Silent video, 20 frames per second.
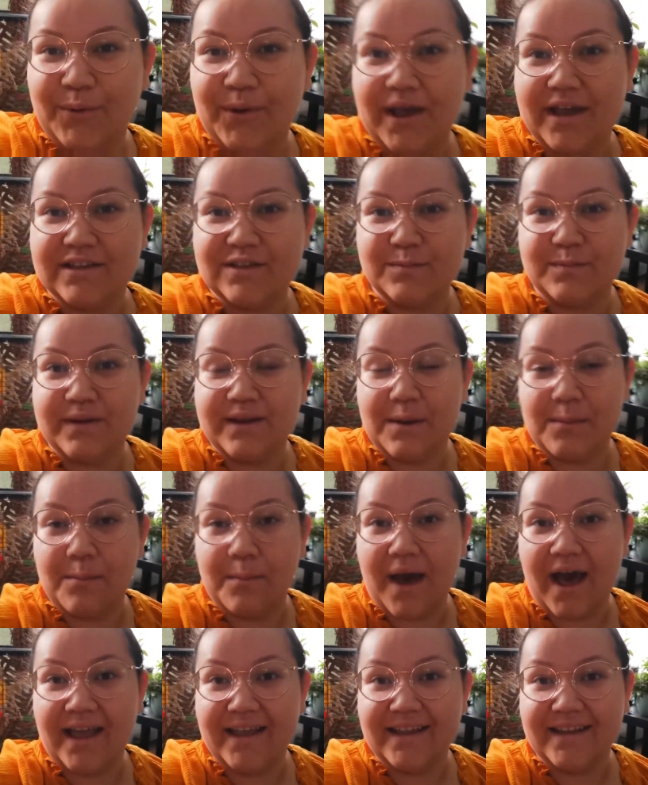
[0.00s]
who has been
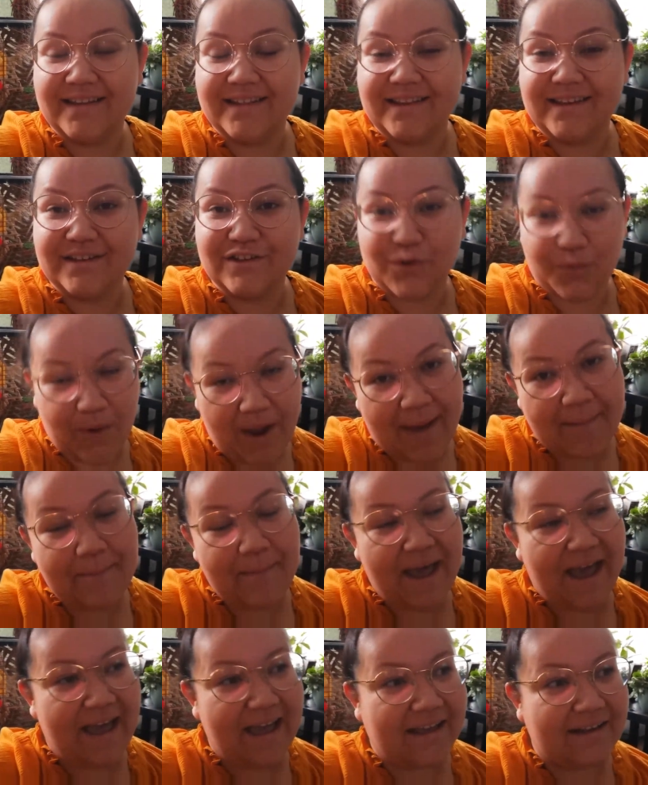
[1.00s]
buying these grab
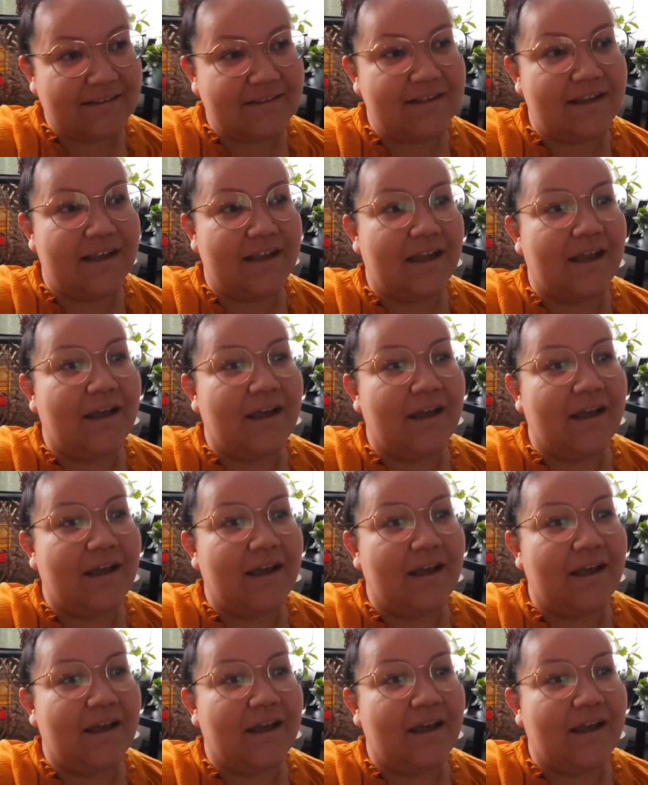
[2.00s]
bags.